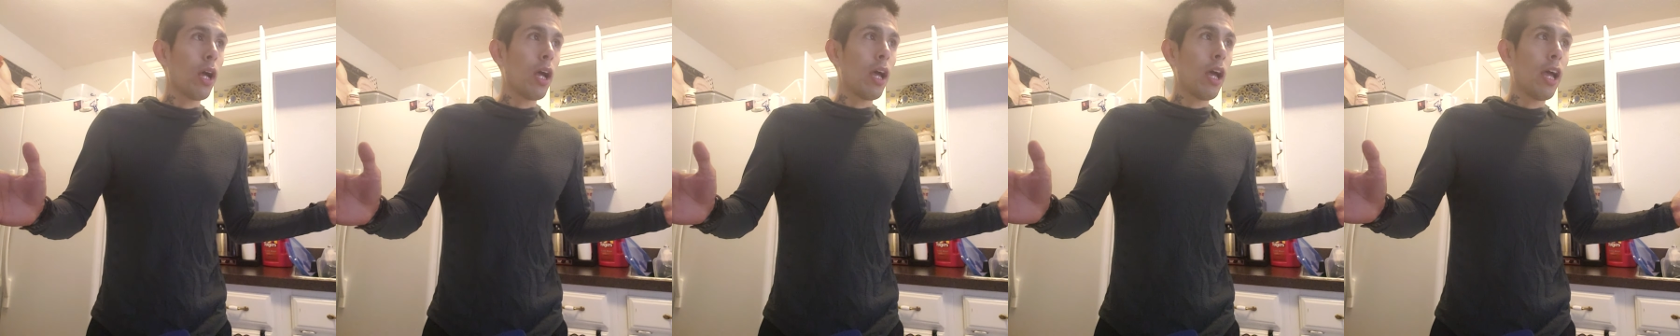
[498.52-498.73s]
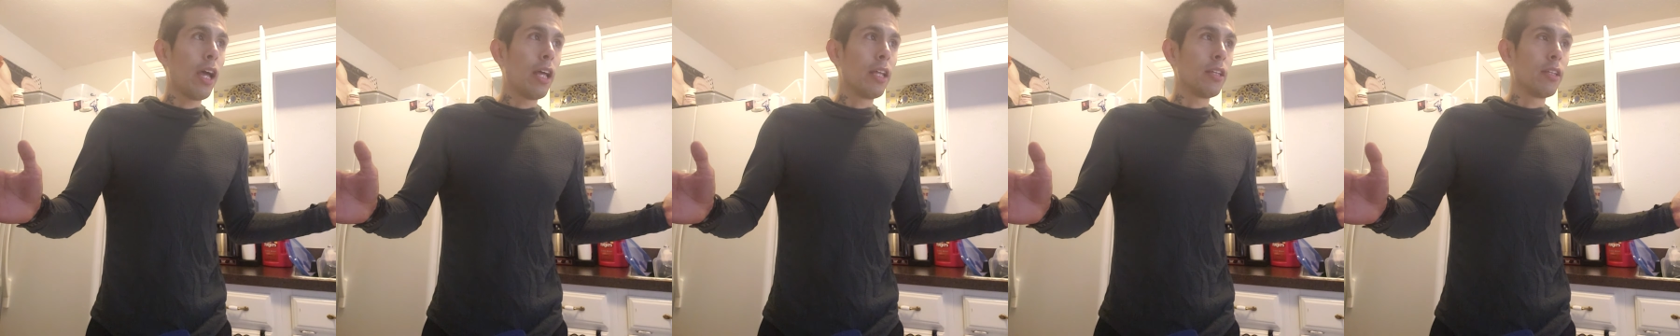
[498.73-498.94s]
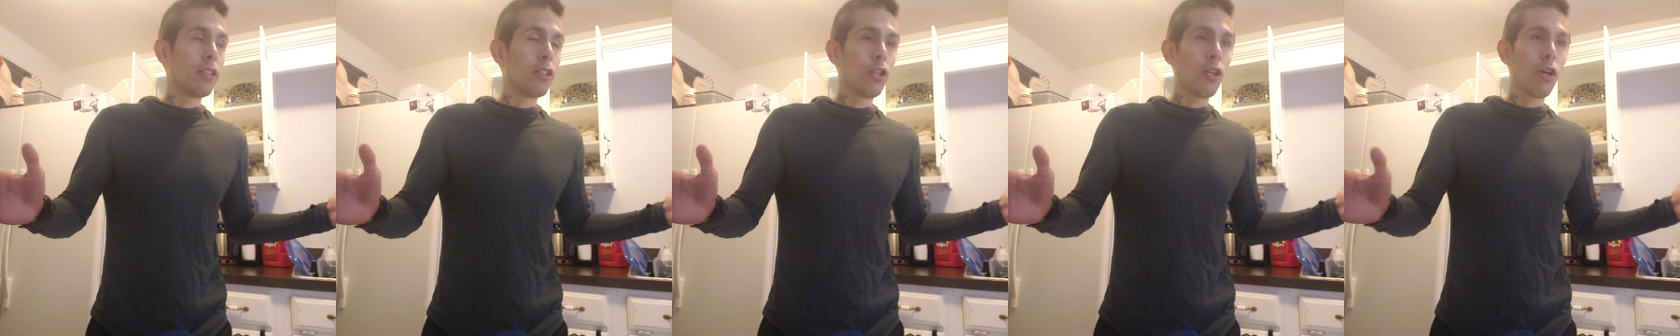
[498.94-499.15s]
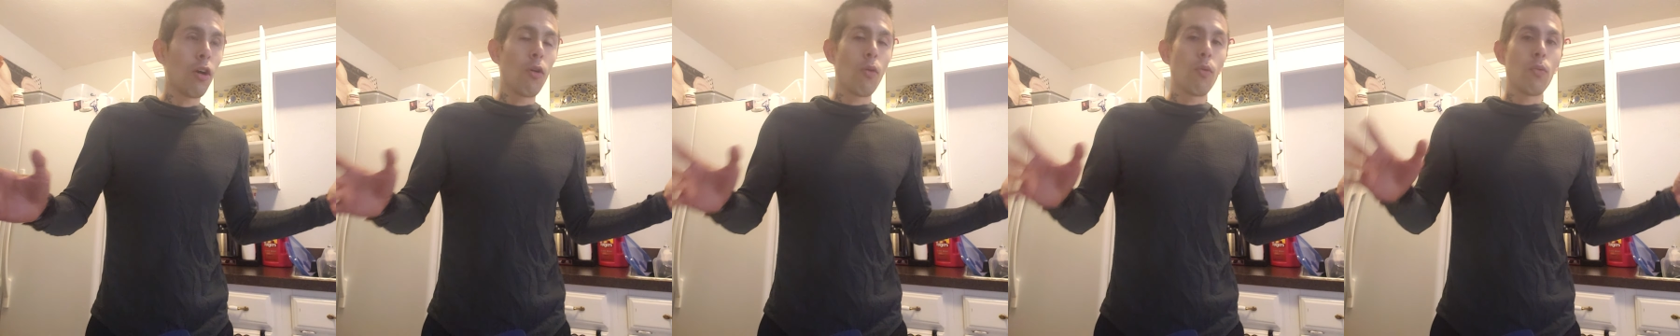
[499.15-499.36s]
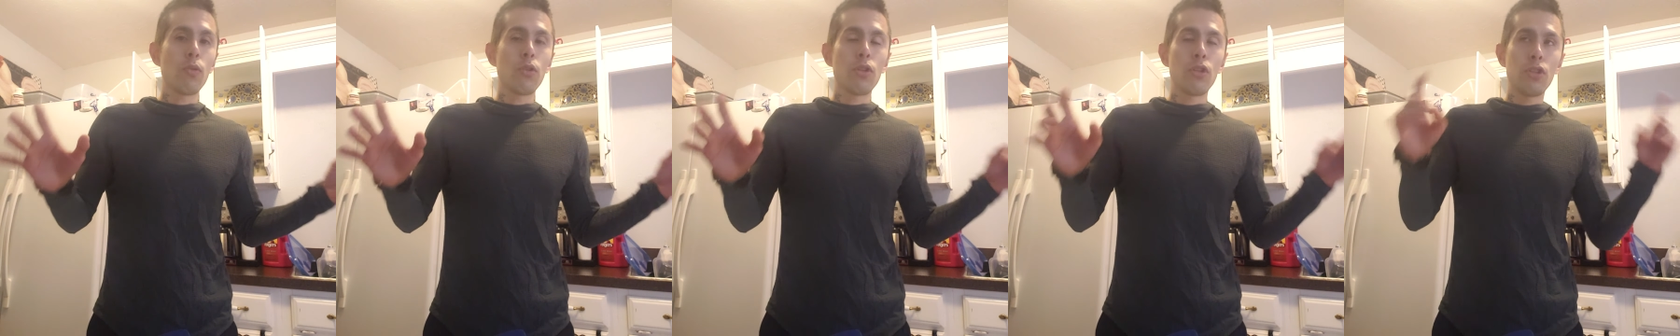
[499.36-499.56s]
And,
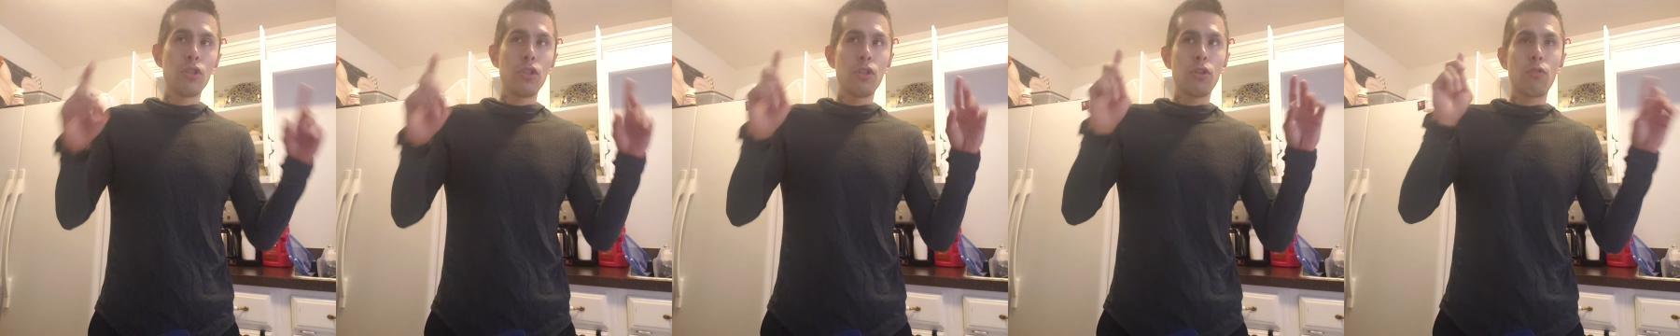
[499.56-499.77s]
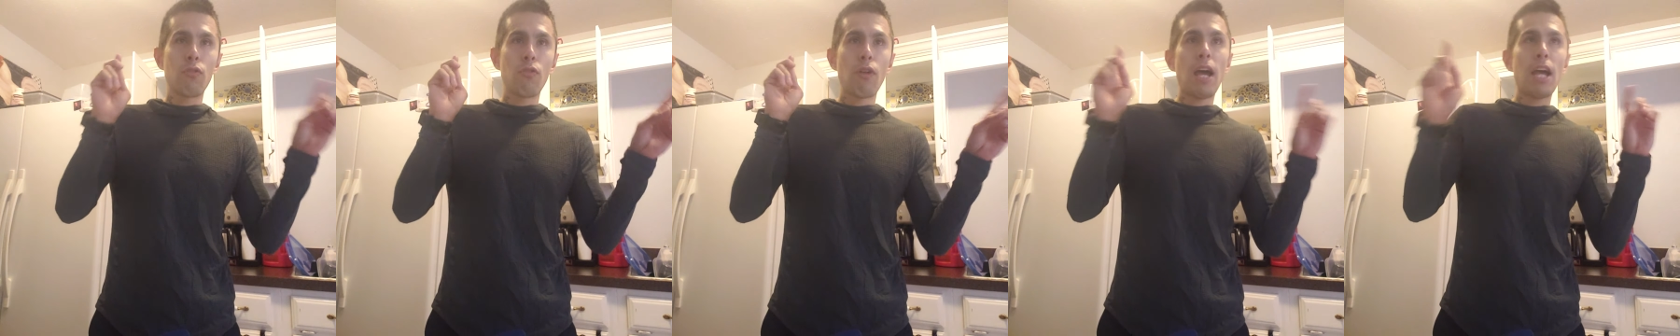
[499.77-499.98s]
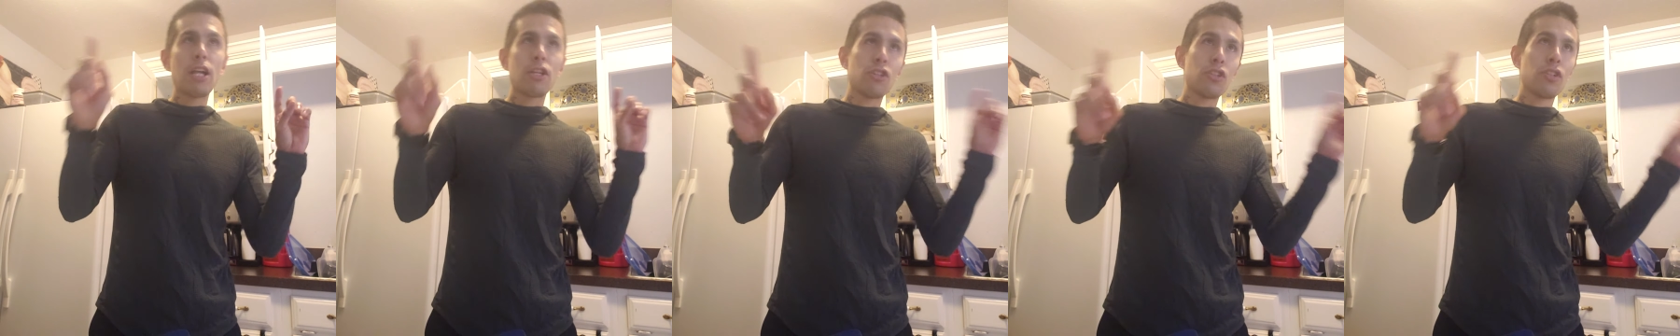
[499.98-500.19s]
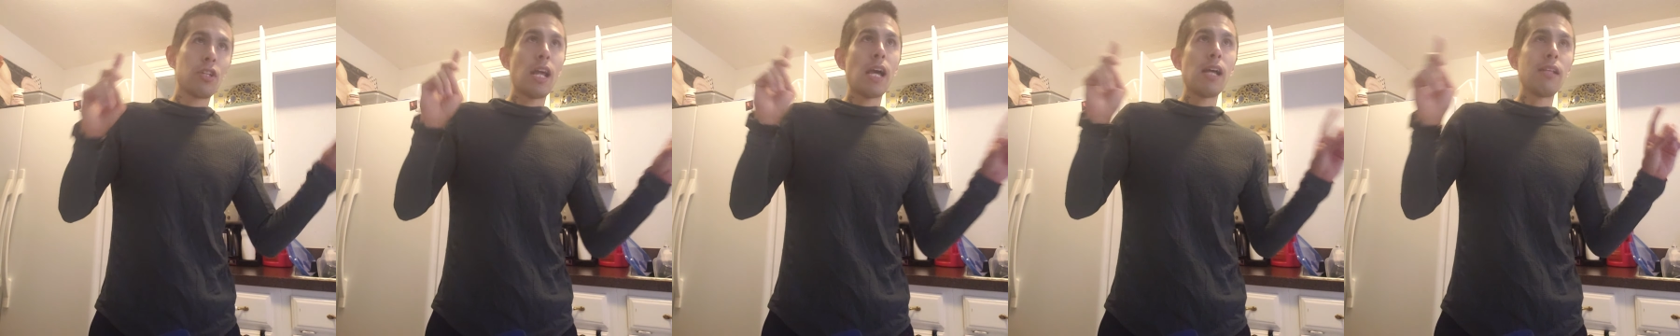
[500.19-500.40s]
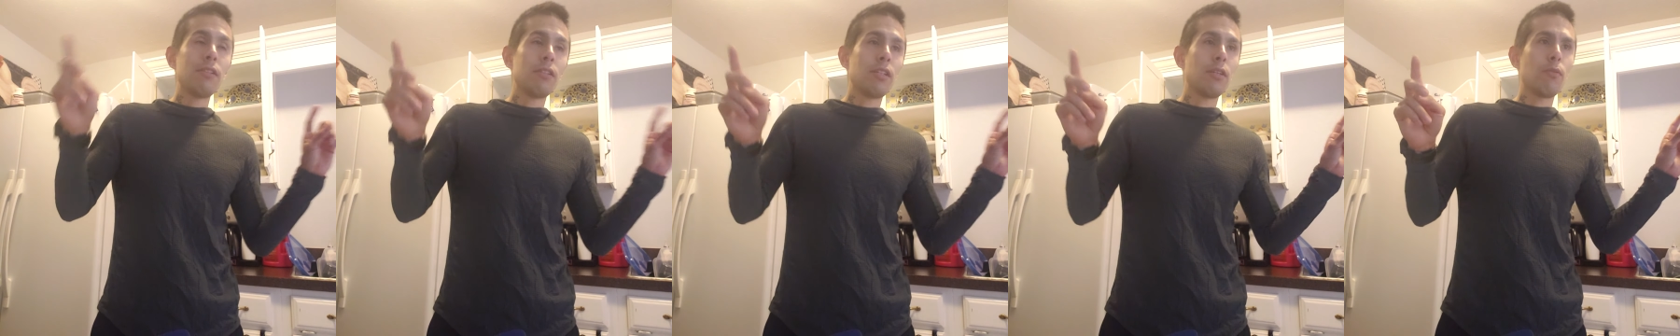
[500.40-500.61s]
your
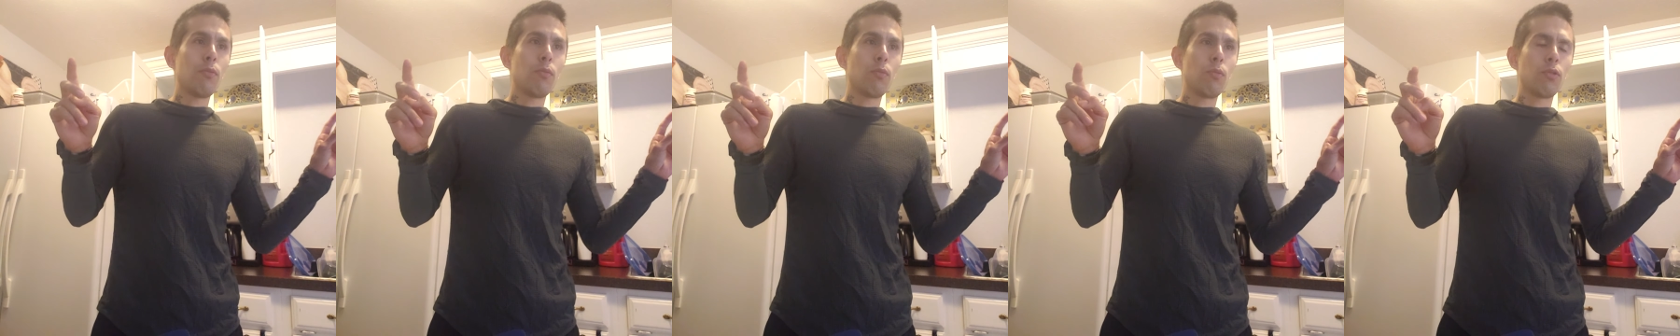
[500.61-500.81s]
rationality